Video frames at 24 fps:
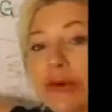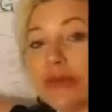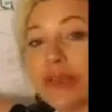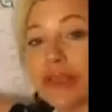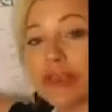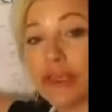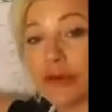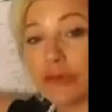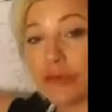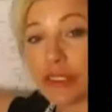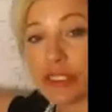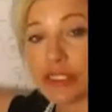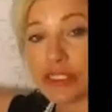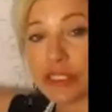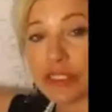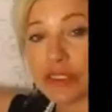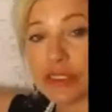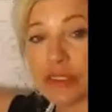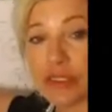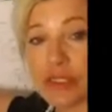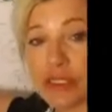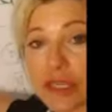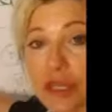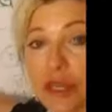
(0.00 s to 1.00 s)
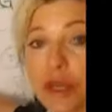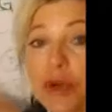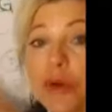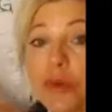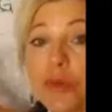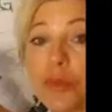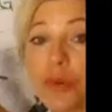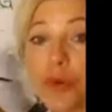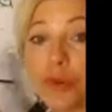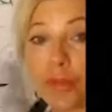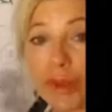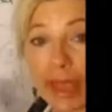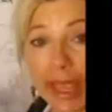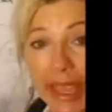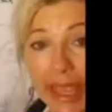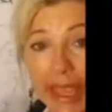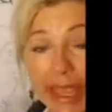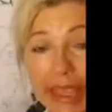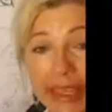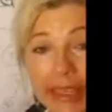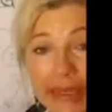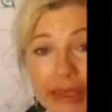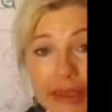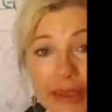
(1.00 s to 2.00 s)
downline commissions, we're
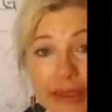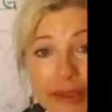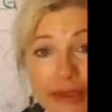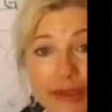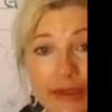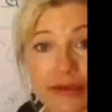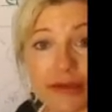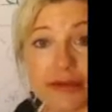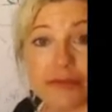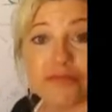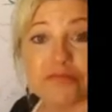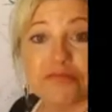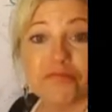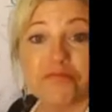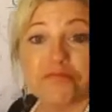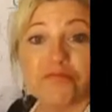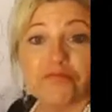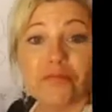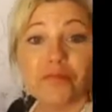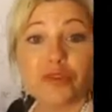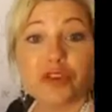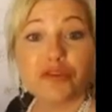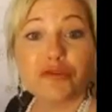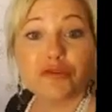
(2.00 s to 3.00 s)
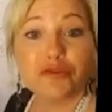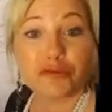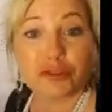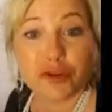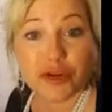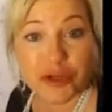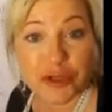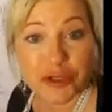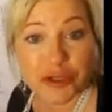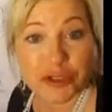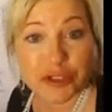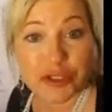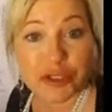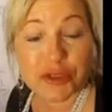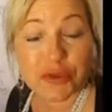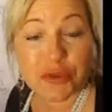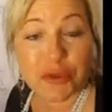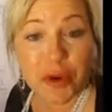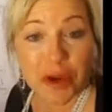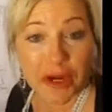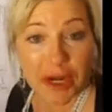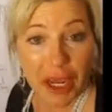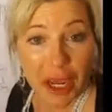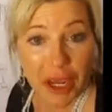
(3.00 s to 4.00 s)
paid the first
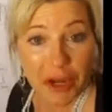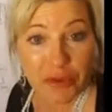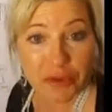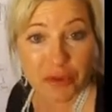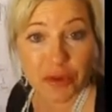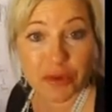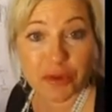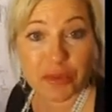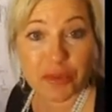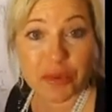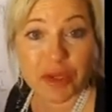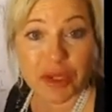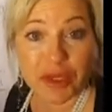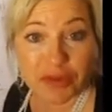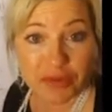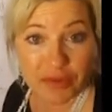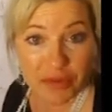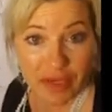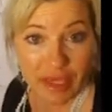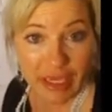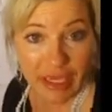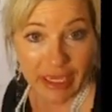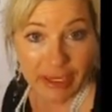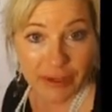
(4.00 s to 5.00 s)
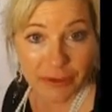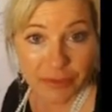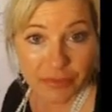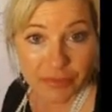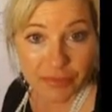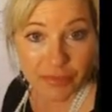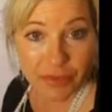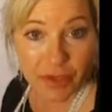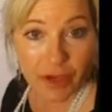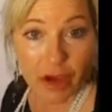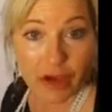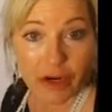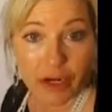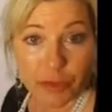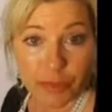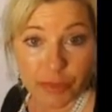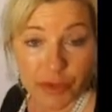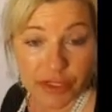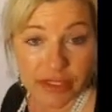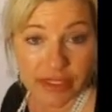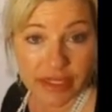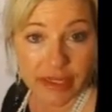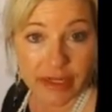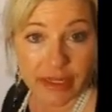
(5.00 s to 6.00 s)
100 PV on our
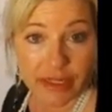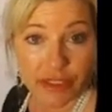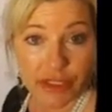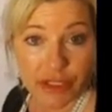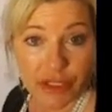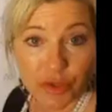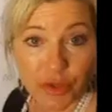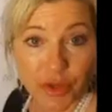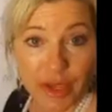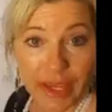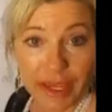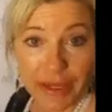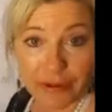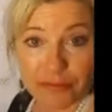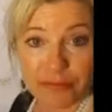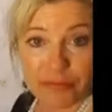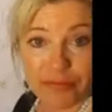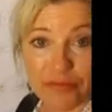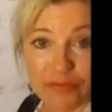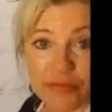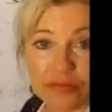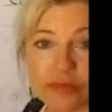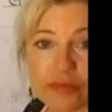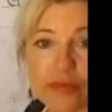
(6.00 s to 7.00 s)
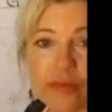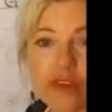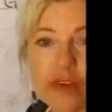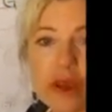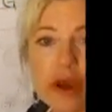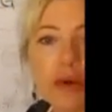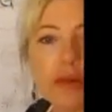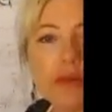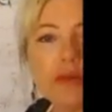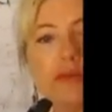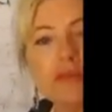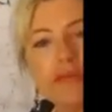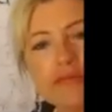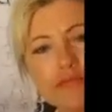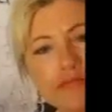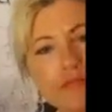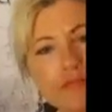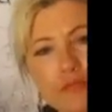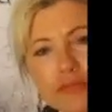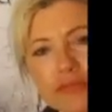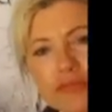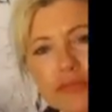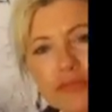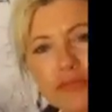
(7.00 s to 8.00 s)
percentage, okay? So
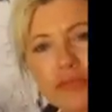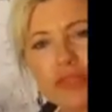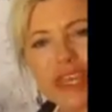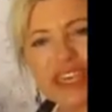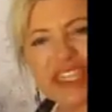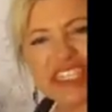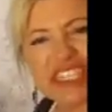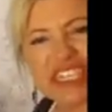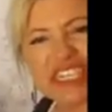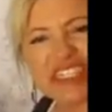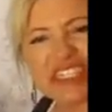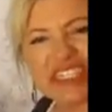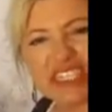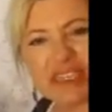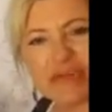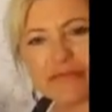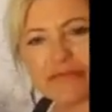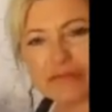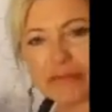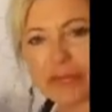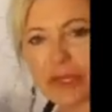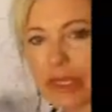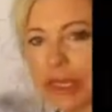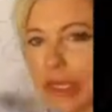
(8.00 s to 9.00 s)
that's easy.